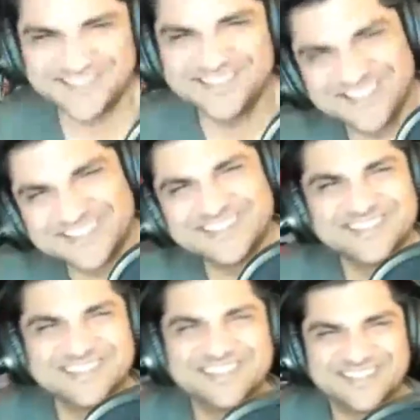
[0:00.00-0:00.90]
No, we're
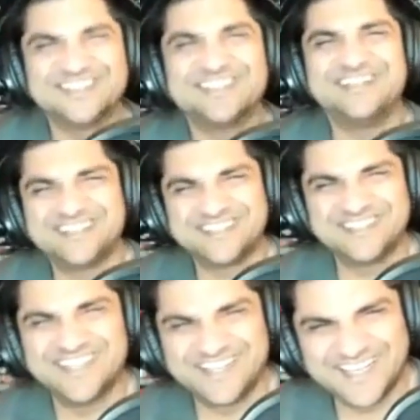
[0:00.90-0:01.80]
done.
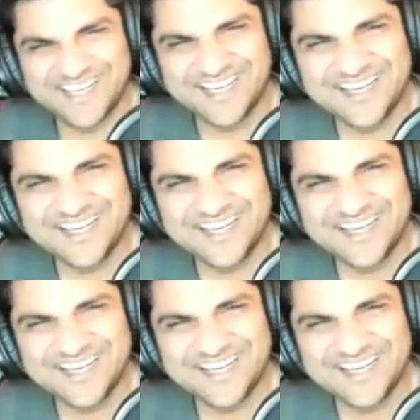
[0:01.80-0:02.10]
All